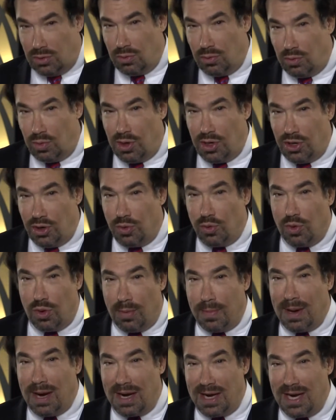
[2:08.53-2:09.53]
when you were
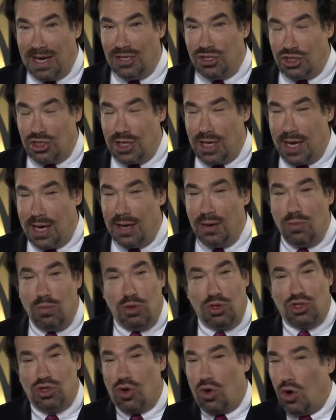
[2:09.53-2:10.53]
about age 10
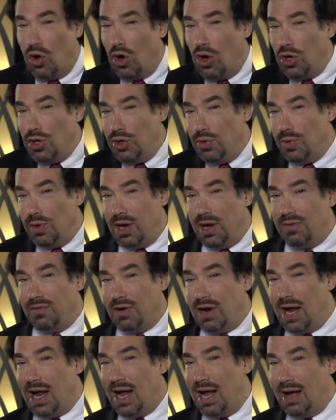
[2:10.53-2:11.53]
was all you would
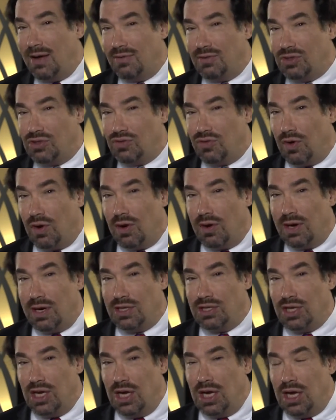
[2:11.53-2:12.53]
ever have as far
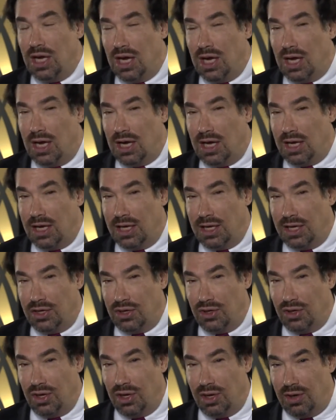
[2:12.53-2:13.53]
as
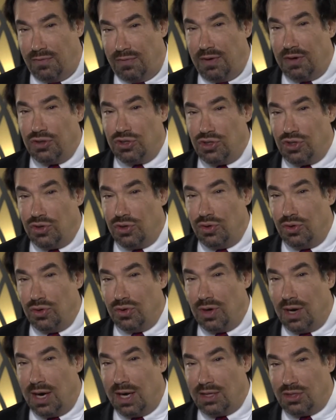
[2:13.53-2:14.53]
functional
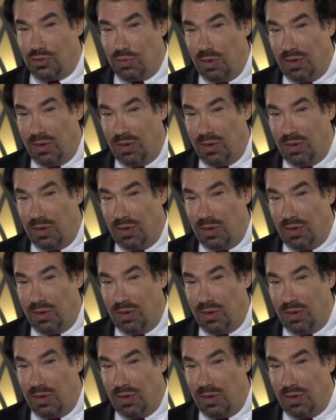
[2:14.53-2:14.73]
neurons.